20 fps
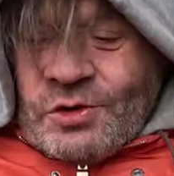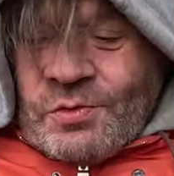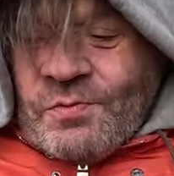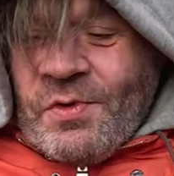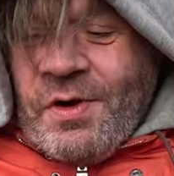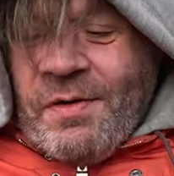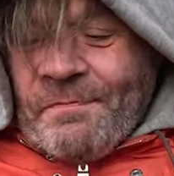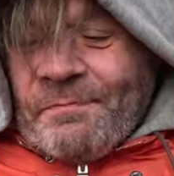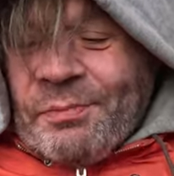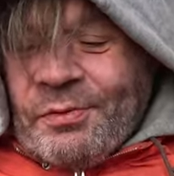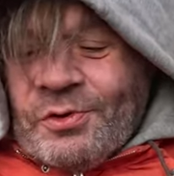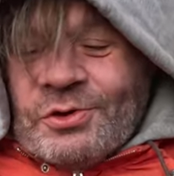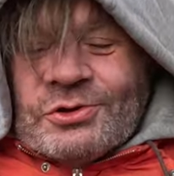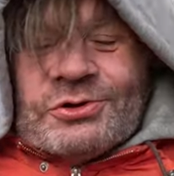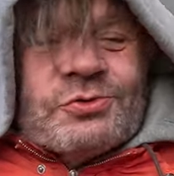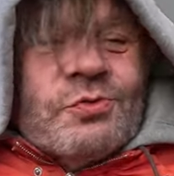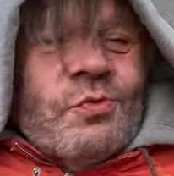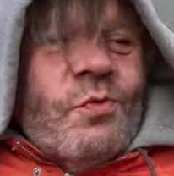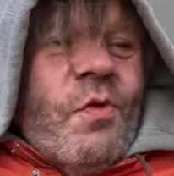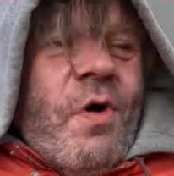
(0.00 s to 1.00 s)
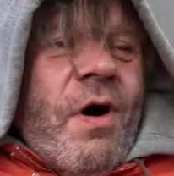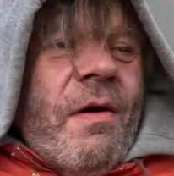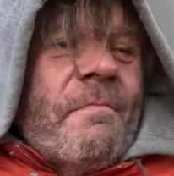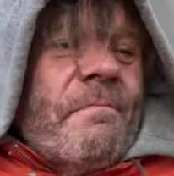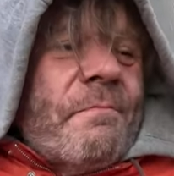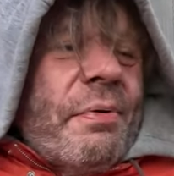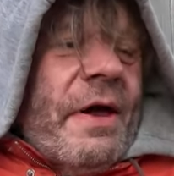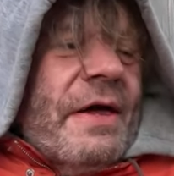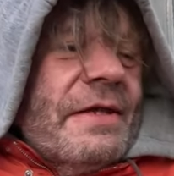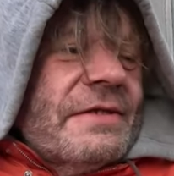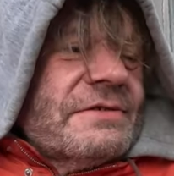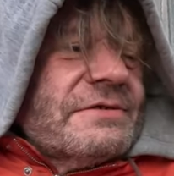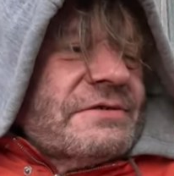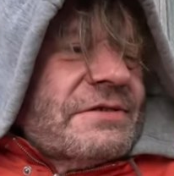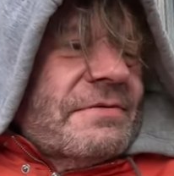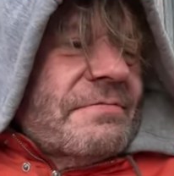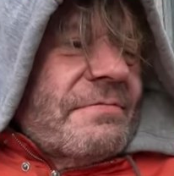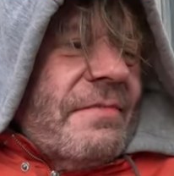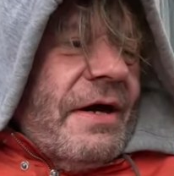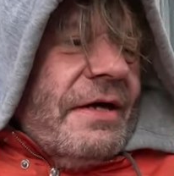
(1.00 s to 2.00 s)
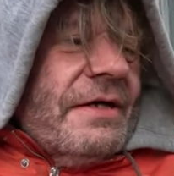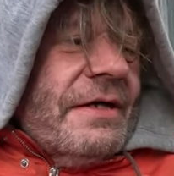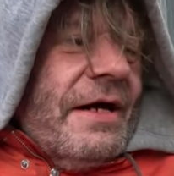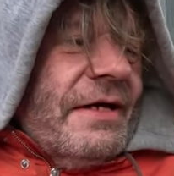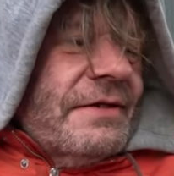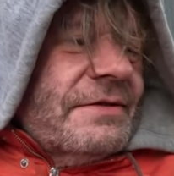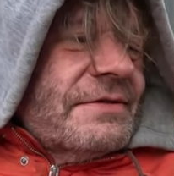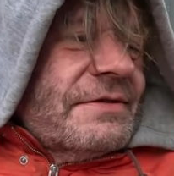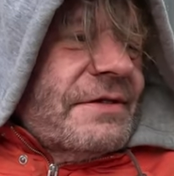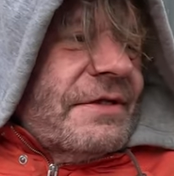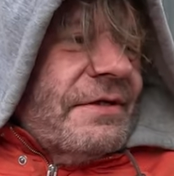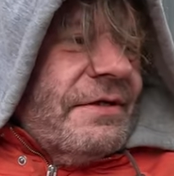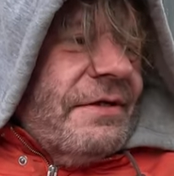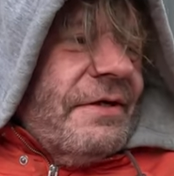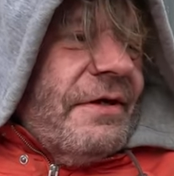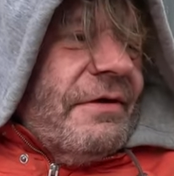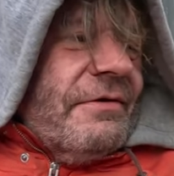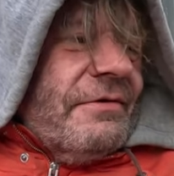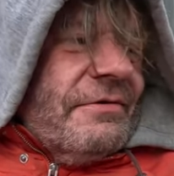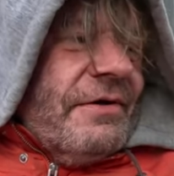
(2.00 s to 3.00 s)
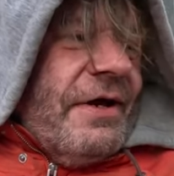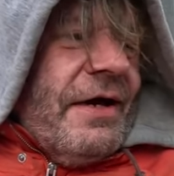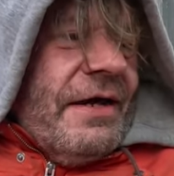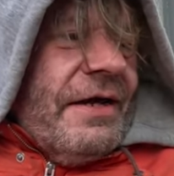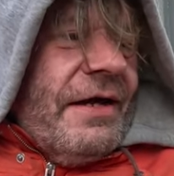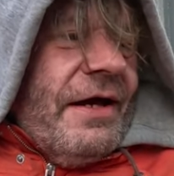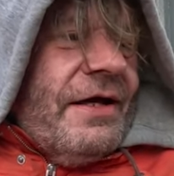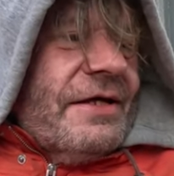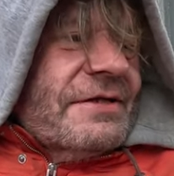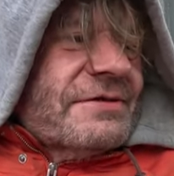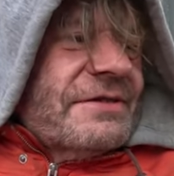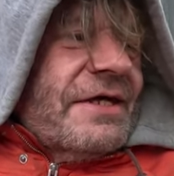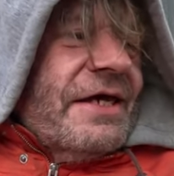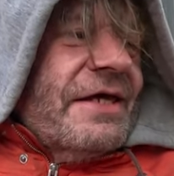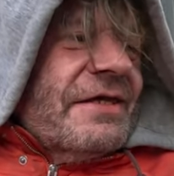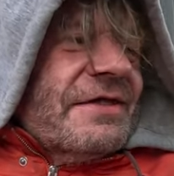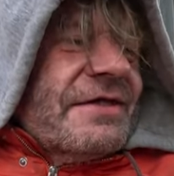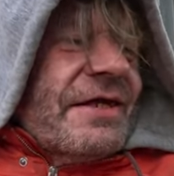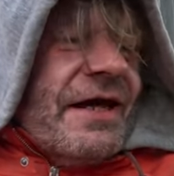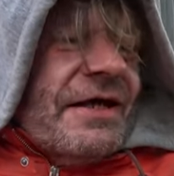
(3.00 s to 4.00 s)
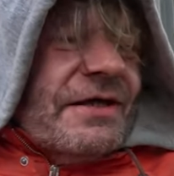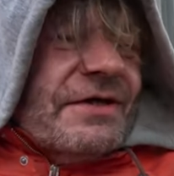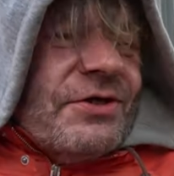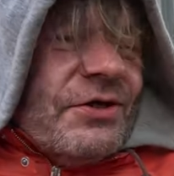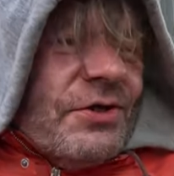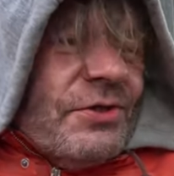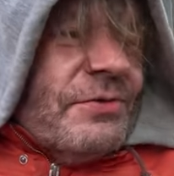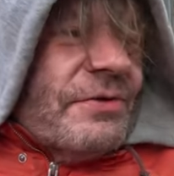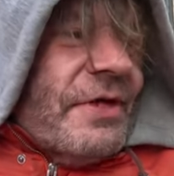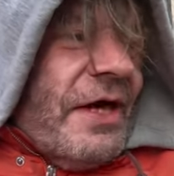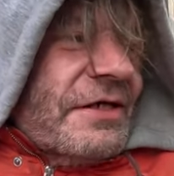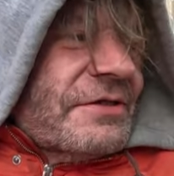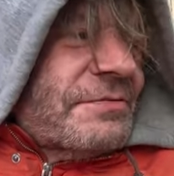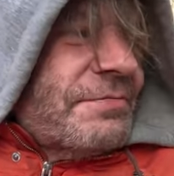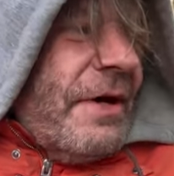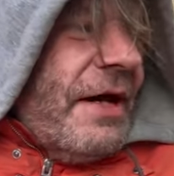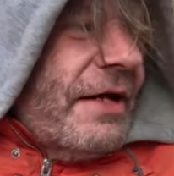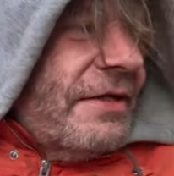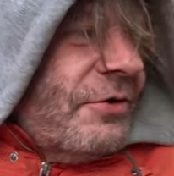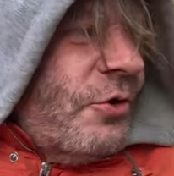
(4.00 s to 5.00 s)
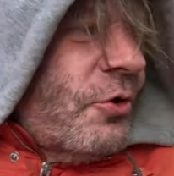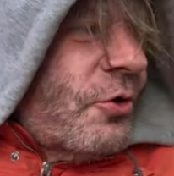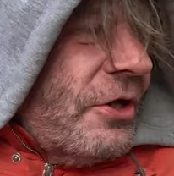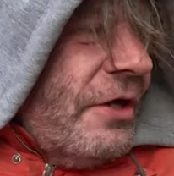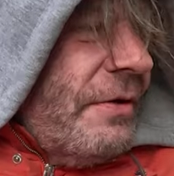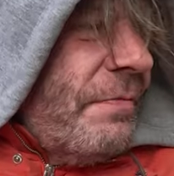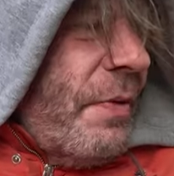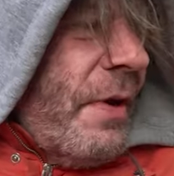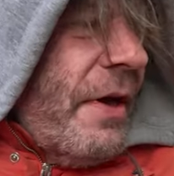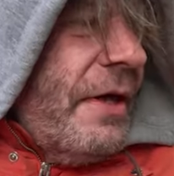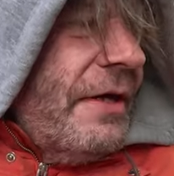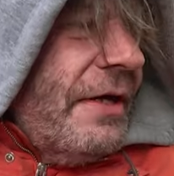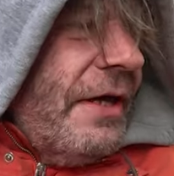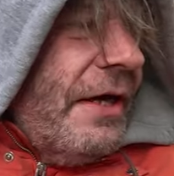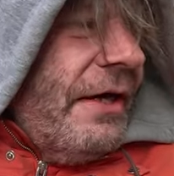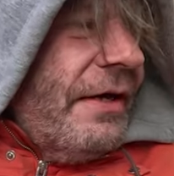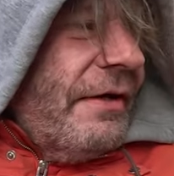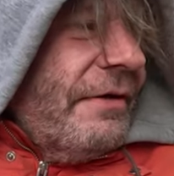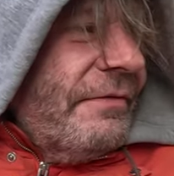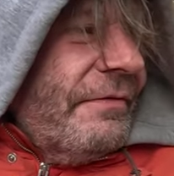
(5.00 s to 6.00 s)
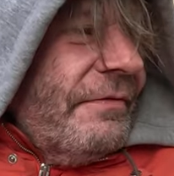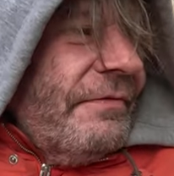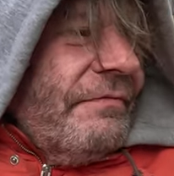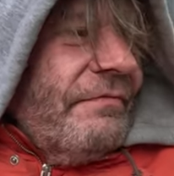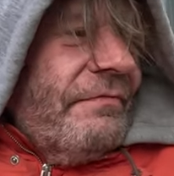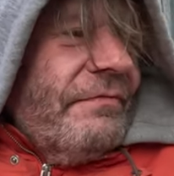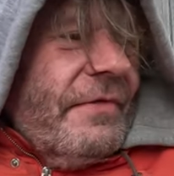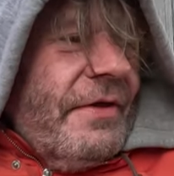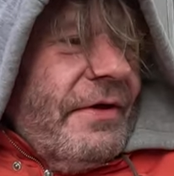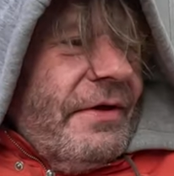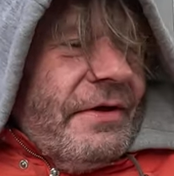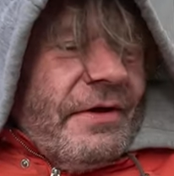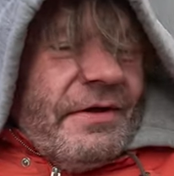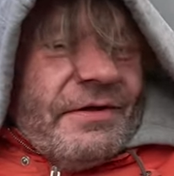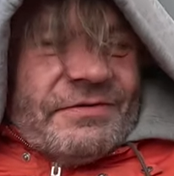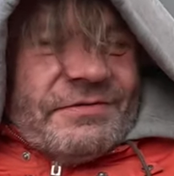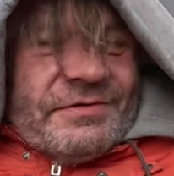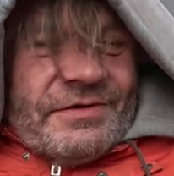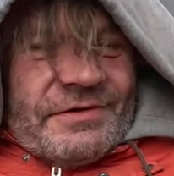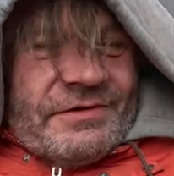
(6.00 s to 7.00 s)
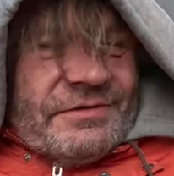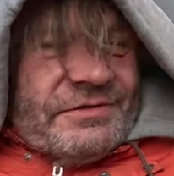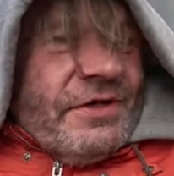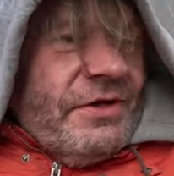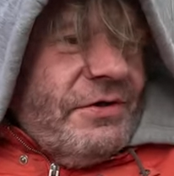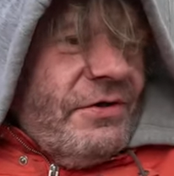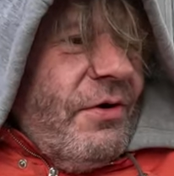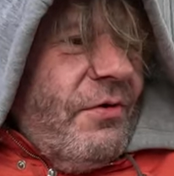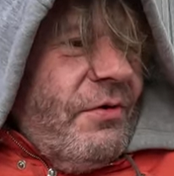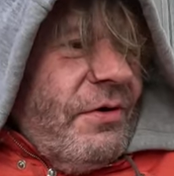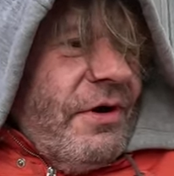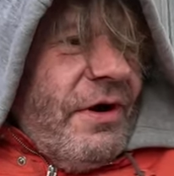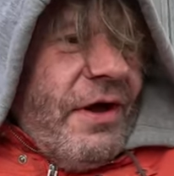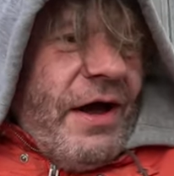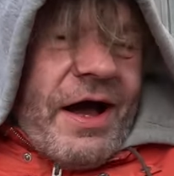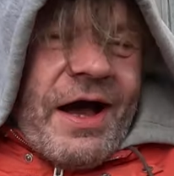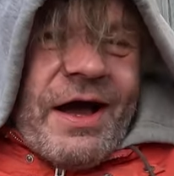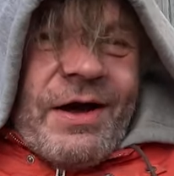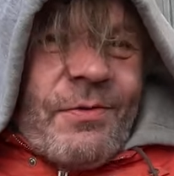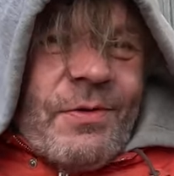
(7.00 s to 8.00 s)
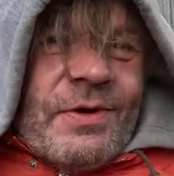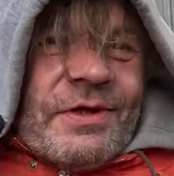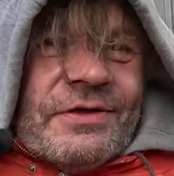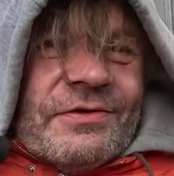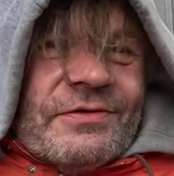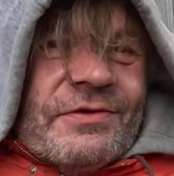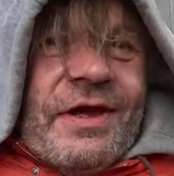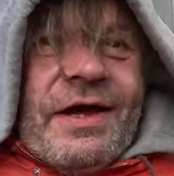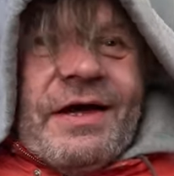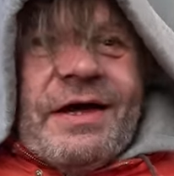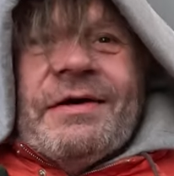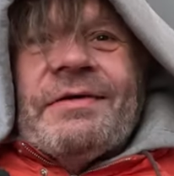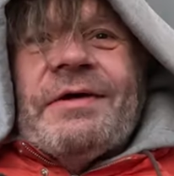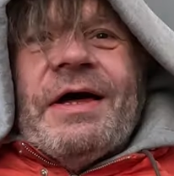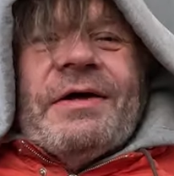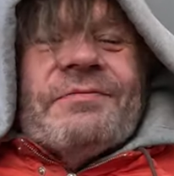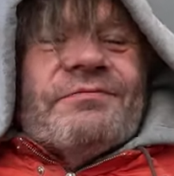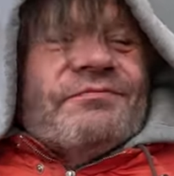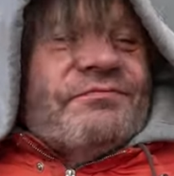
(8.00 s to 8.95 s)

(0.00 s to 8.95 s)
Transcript: someone puts one pence in my hand. Yeah, yeah. Right, I'll mm. say thank you, that's my lucky penny. You know, I will. I, uh,